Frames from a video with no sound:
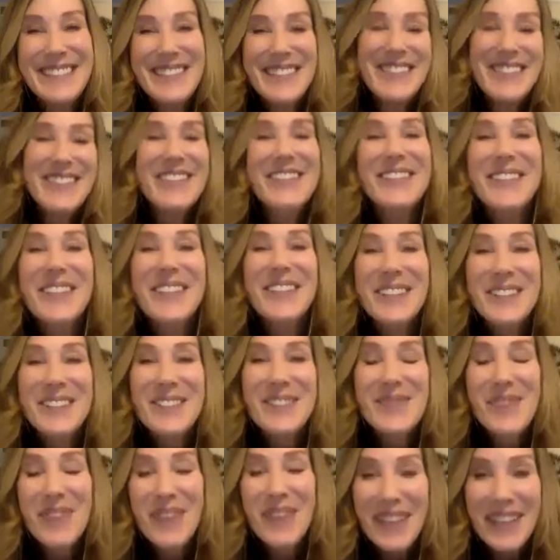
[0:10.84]
it's so good to
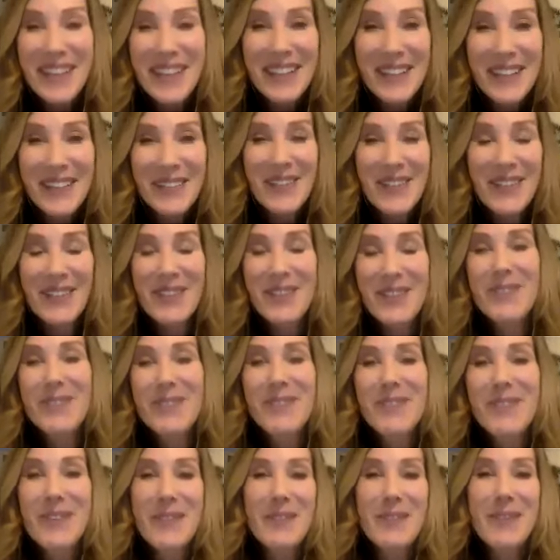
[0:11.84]
be here with you,
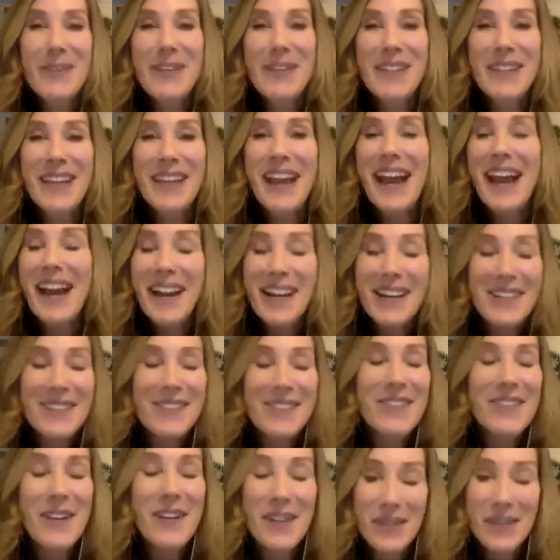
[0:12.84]
Phoebe.
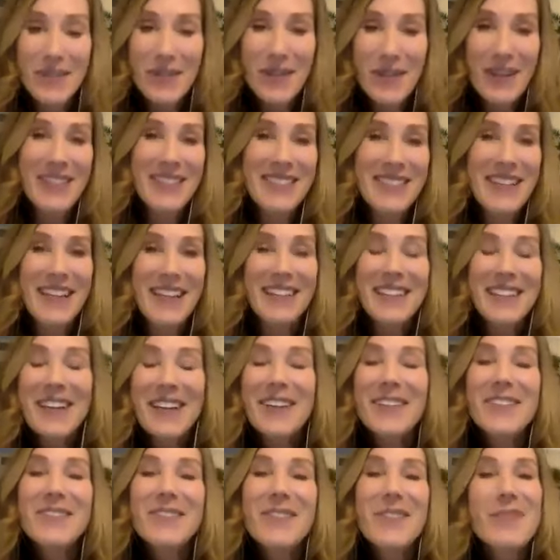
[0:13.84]
As always, I
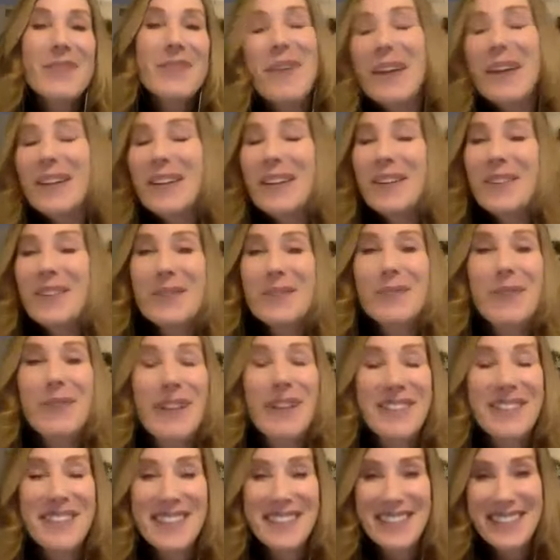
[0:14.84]
love being in your
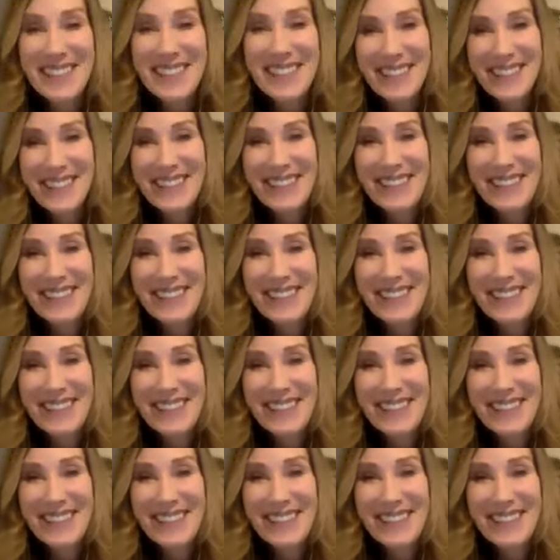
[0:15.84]
presence.